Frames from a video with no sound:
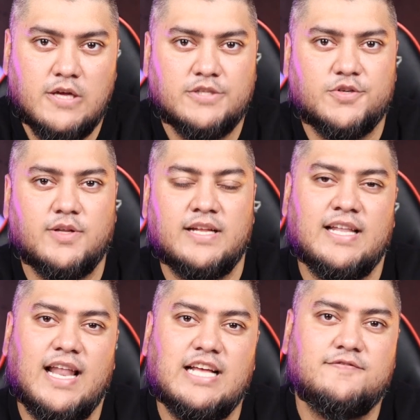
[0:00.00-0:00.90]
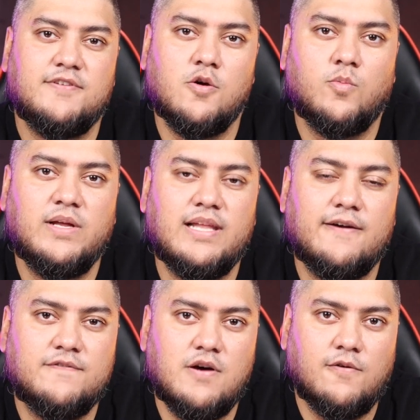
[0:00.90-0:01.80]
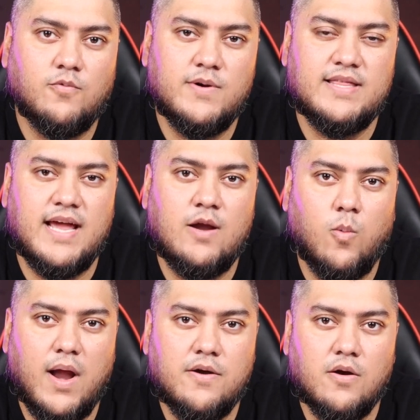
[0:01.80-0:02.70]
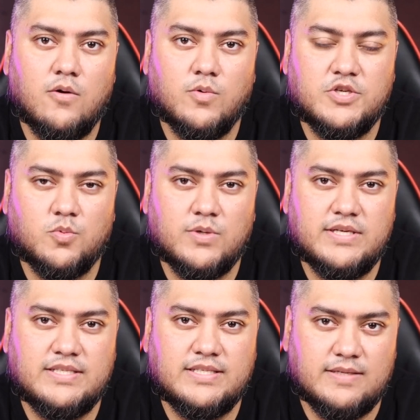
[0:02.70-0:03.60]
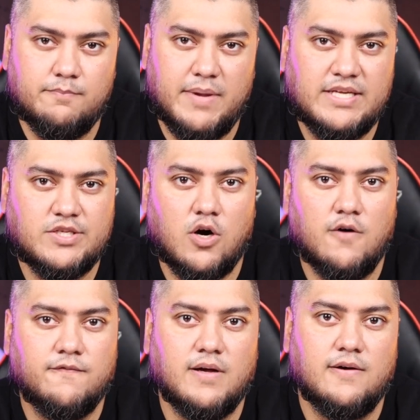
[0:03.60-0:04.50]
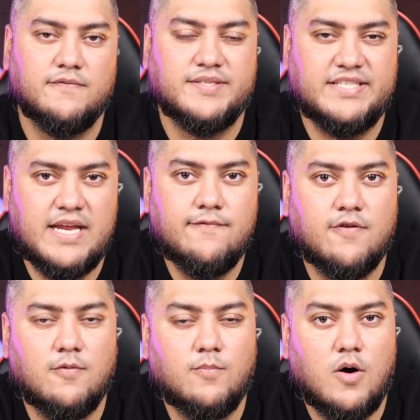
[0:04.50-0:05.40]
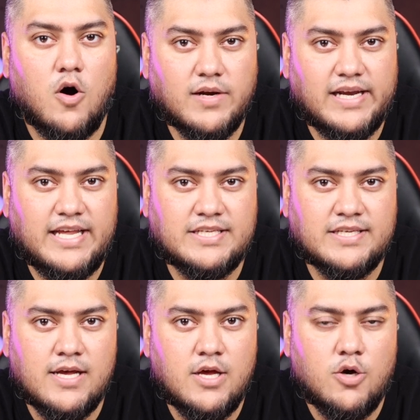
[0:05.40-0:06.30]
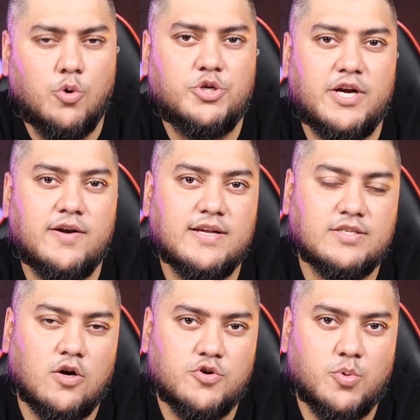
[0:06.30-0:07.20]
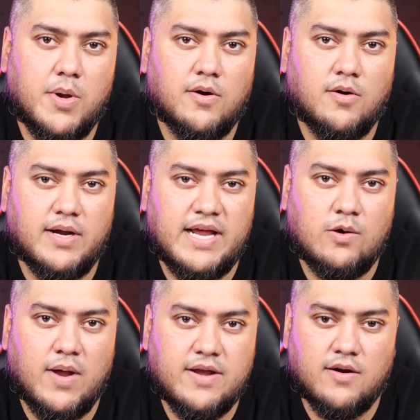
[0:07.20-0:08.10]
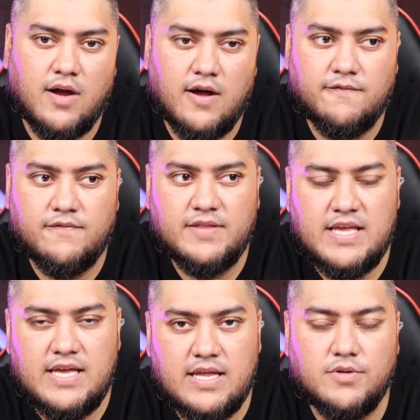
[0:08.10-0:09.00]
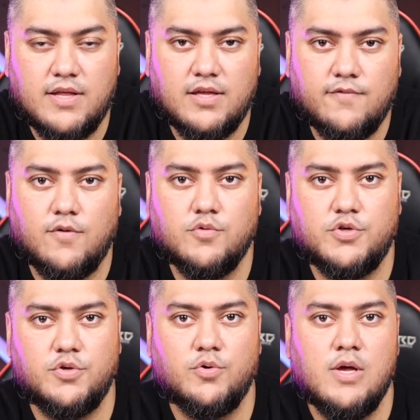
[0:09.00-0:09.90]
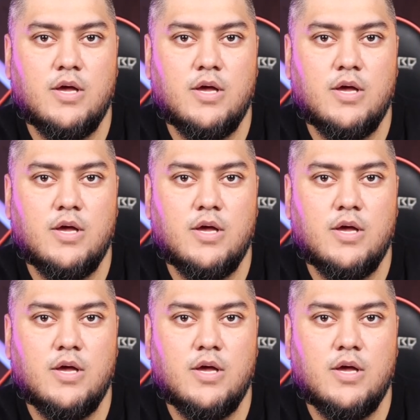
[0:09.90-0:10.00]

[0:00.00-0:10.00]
So in the last video we left off with a render which was based off of Steve from OnLeaks, who shared us on Twitter a render of the Nothing Phone 2,